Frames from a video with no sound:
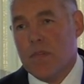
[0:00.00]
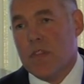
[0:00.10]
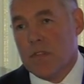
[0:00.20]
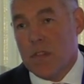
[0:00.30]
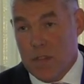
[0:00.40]

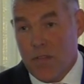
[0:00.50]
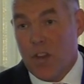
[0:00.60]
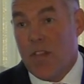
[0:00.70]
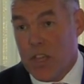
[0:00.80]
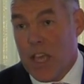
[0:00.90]
the, the if
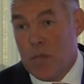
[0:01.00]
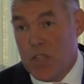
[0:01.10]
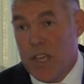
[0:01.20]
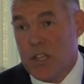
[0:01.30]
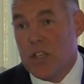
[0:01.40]
you like the game
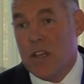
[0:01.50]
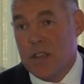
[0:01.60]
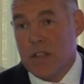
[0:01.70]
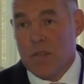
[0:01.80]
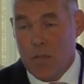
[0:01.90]
changer
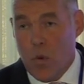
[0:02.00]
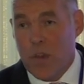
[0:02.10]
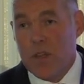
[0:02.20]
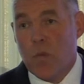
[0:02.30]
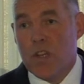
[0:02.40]
and the, the
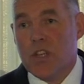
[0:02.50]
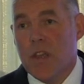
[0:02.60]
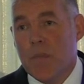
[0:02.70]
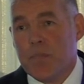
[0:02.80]
point in which